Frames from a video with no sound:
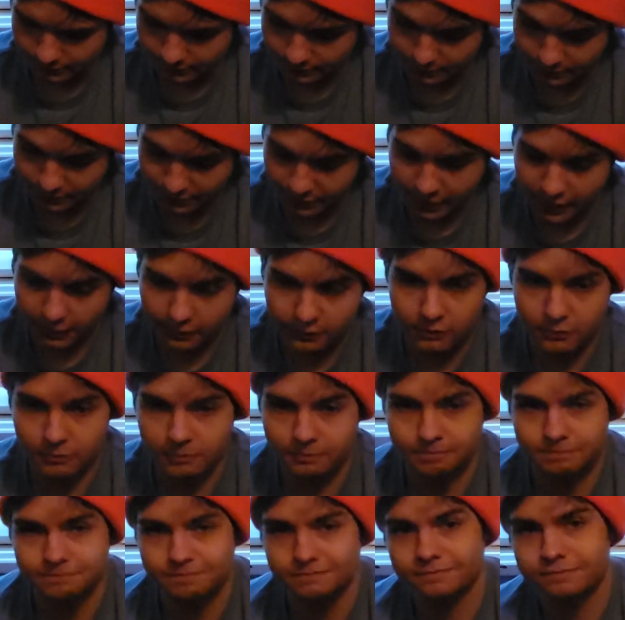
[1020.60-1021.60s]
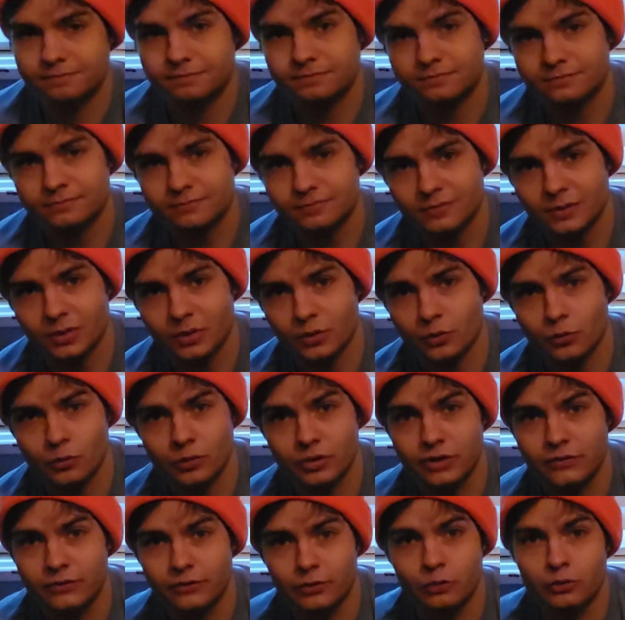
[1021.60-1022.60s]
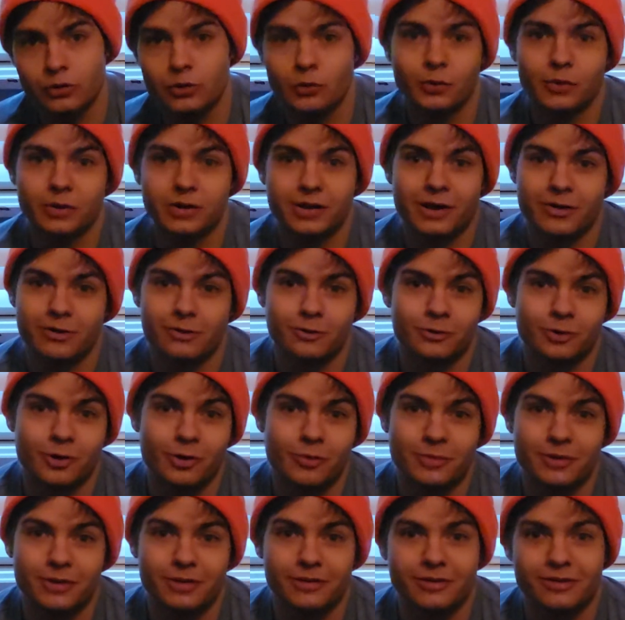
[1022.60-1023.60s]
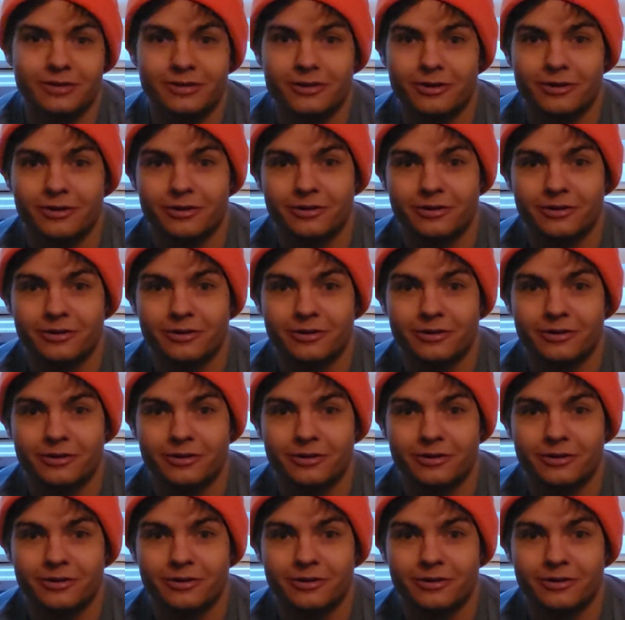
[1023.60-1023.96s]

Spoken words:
Besides, we didn't even agree on what yes or no means, so